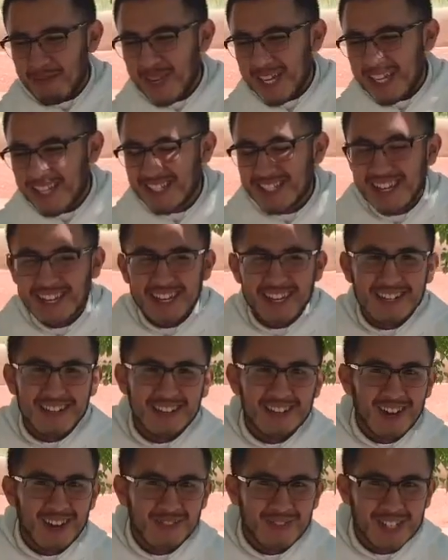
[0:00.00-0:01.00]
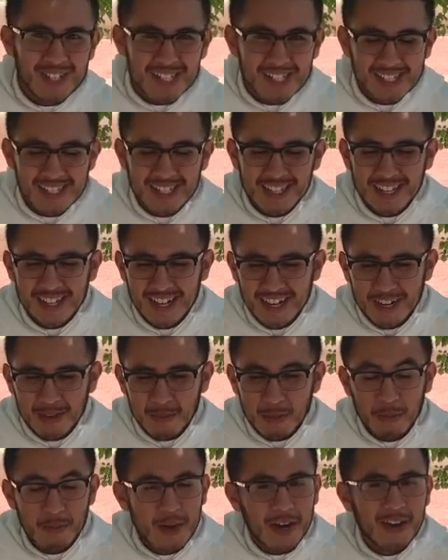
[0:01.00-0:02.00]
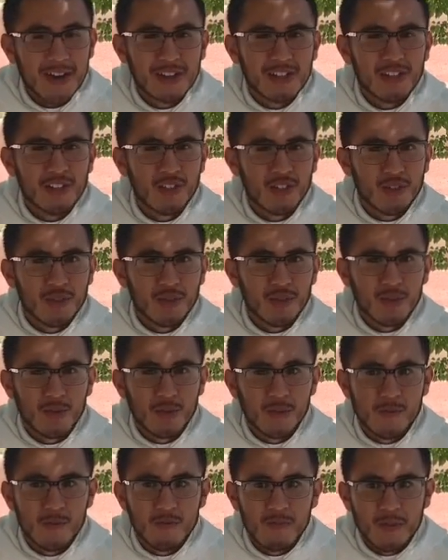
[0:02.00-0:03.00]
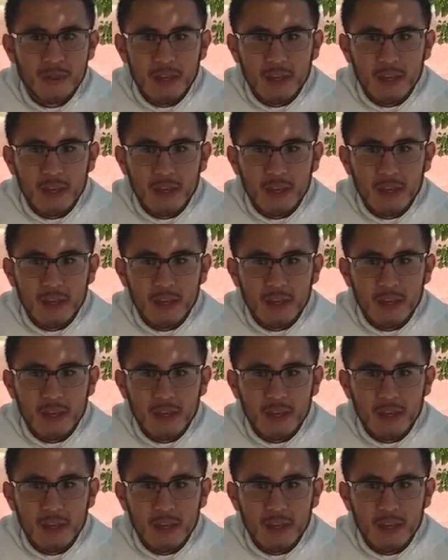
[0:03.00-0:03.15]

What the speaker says: I'm a second-year novice, and I am preparing to